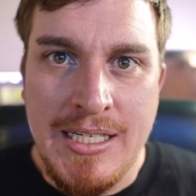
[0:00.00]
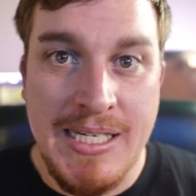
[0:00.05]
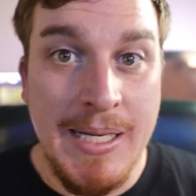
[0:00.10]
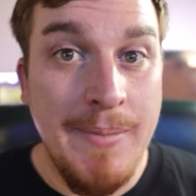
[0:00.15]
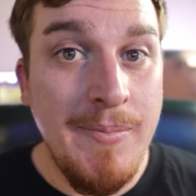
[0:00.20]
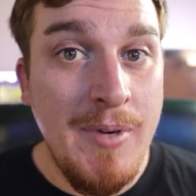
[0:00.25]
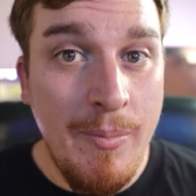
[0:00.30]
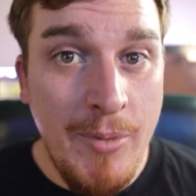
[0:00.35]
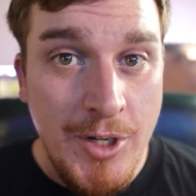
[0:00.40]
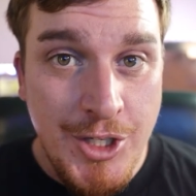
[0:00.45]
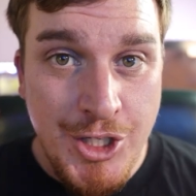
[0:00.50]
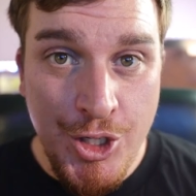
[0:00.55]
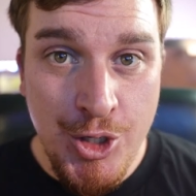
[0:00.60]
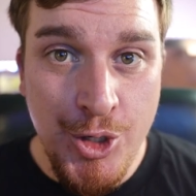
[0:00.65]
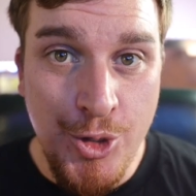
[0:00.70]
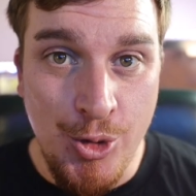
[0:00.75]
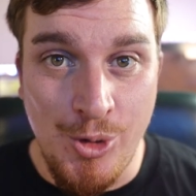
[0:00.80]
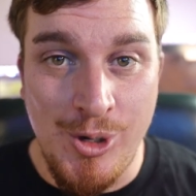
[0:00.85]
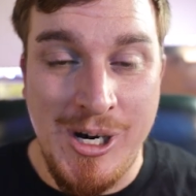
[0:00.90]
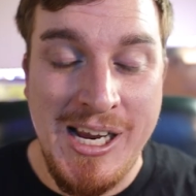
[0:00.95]
Tip number
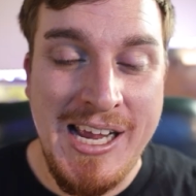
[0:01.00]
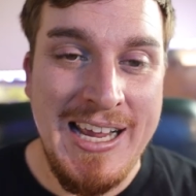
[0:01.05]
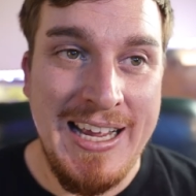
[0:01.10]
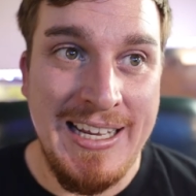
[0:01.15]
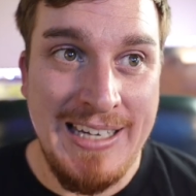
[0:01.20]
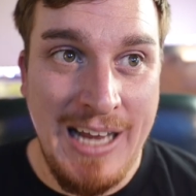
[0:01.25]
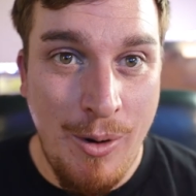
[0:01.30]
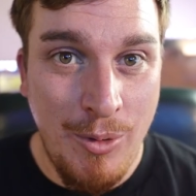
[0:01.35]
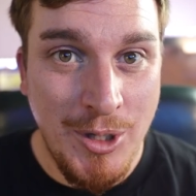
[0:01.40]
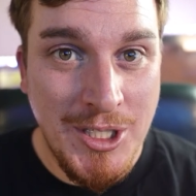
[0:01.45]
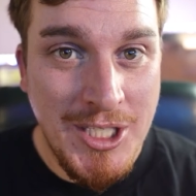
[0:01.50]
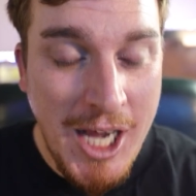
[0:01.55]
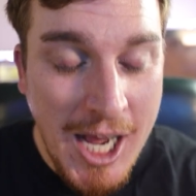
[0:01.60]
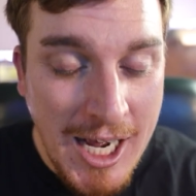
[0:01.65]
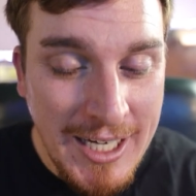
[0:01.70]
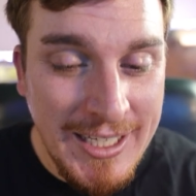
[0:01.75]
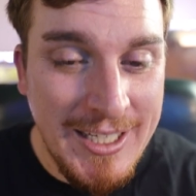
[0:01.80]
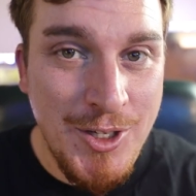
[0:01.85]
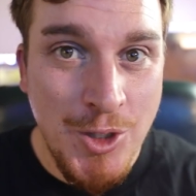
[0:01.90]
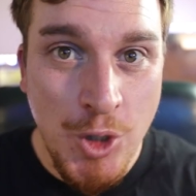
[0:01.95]
2. Now we're
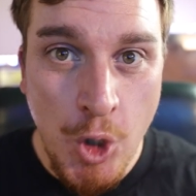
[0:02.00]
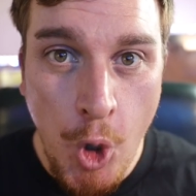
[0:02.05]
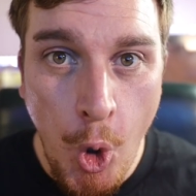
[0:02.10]
talking